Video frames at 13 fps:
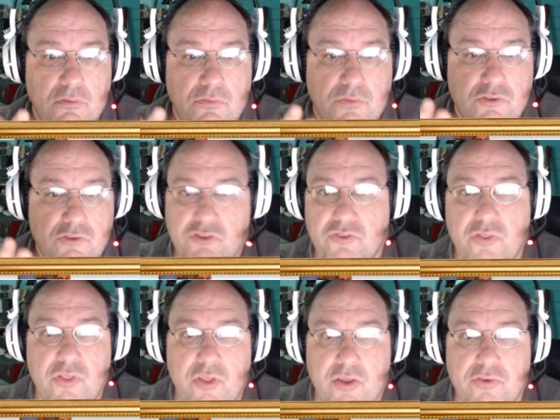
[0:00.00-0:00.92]
than
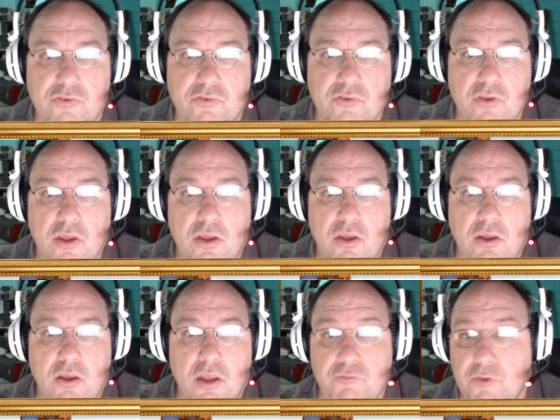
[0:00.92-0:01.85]
just this,
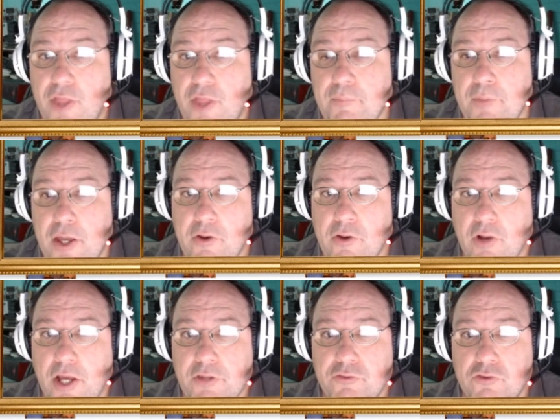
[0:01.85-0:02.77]
and for that matter,
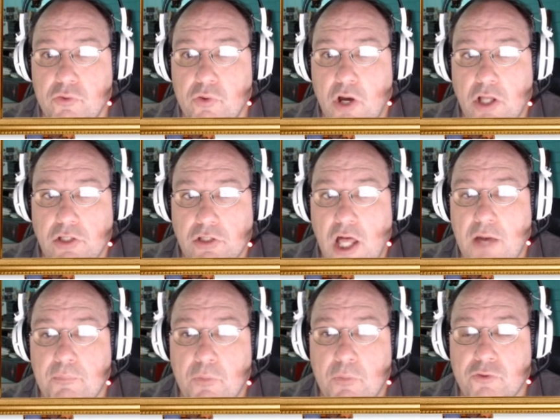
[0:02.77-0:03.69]
I do a
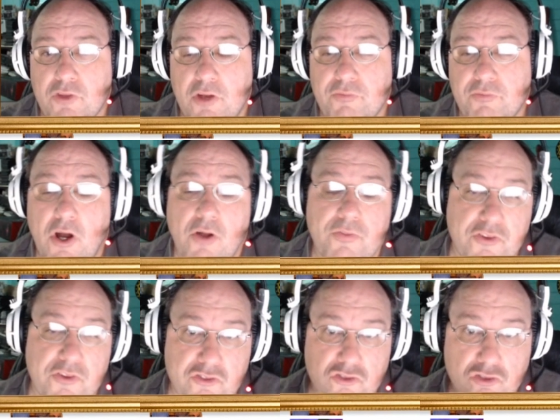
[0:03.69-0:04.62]
lot more stuff on
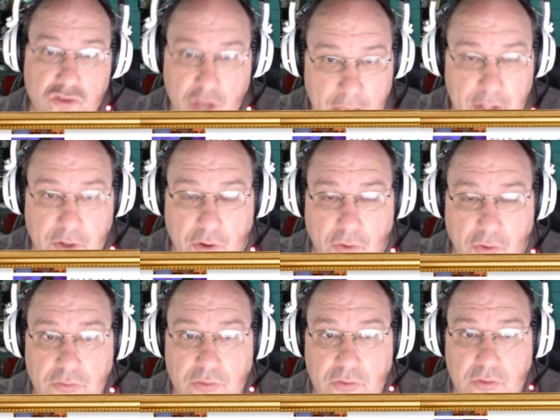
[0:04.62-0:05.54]
this
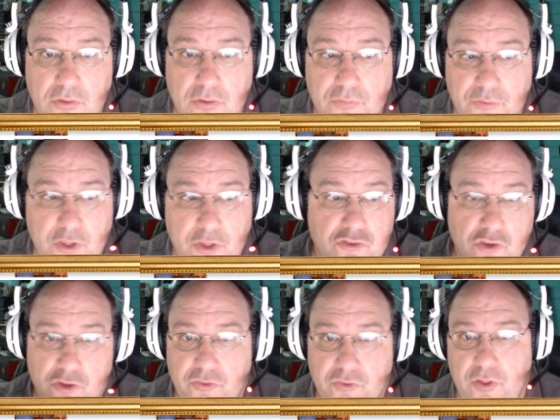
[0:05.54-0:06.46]
channel than
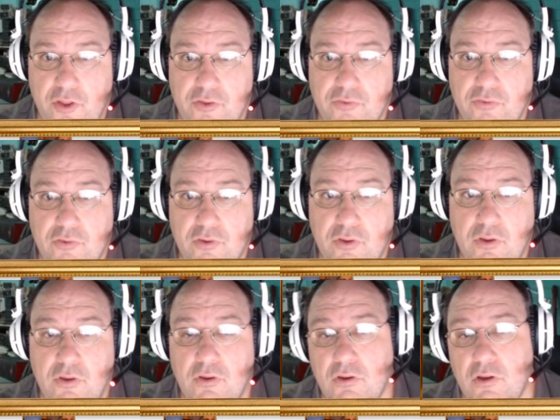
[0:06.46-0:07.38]
just this.
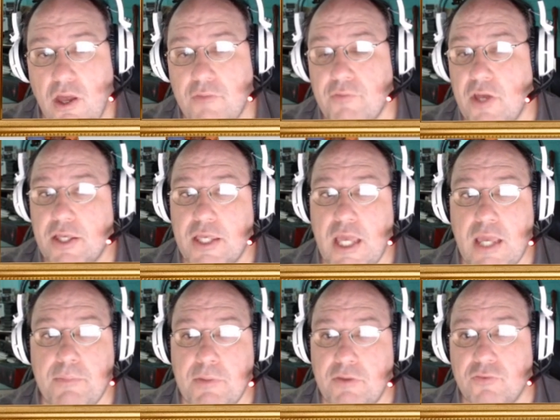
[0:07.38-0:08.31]
I've got
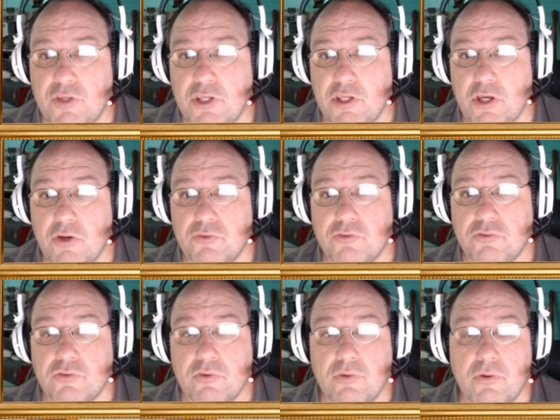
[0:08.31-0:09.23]
gaming
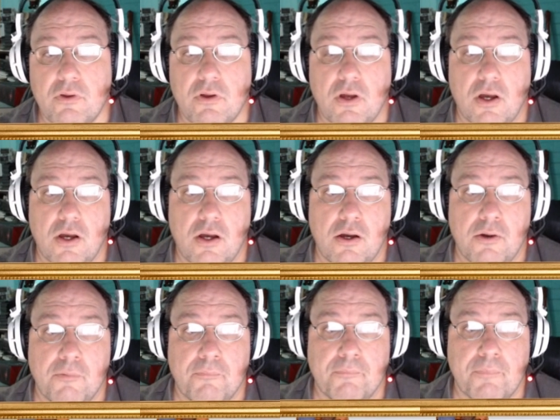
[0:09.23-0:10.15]
videos.
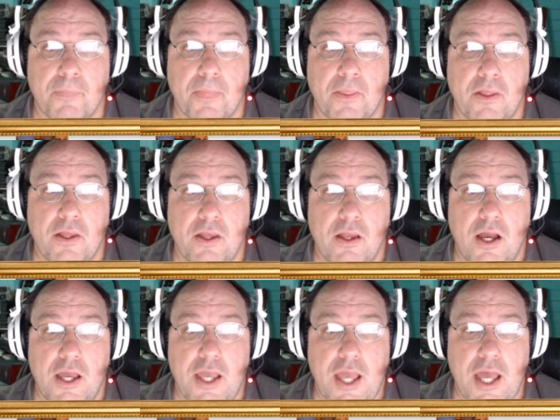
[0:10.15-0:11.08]
Um,
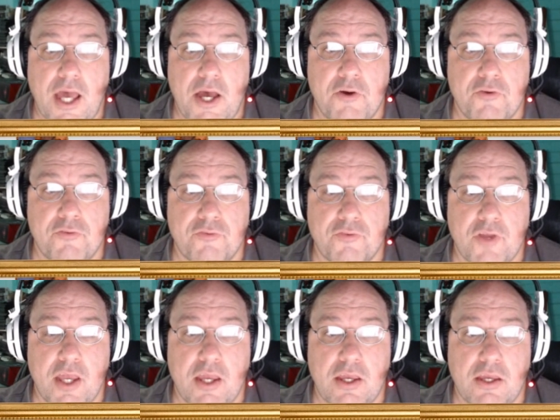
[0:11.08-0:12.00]
I have
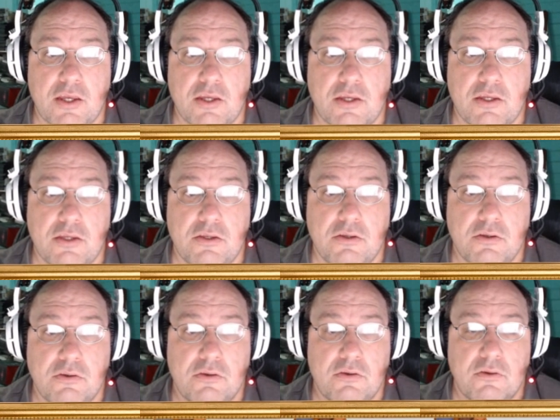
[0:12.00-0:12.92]
a
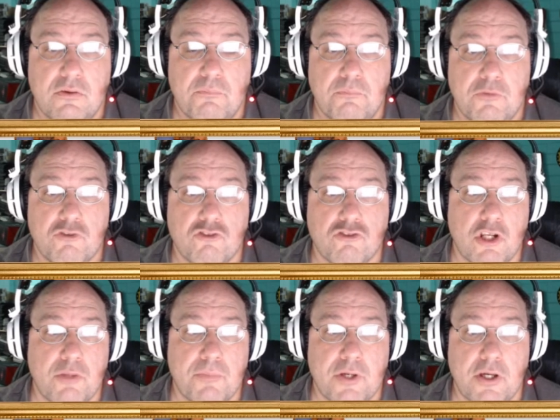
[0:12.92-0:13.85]

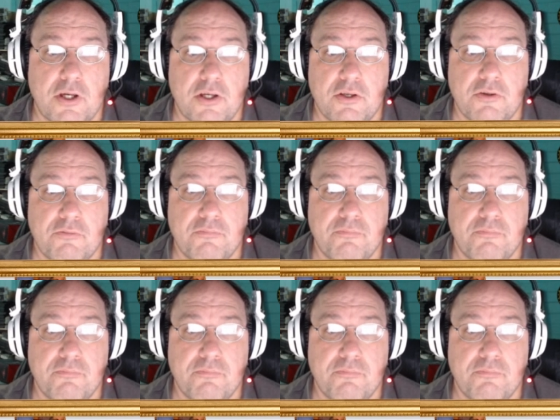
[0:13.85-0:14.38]
machinima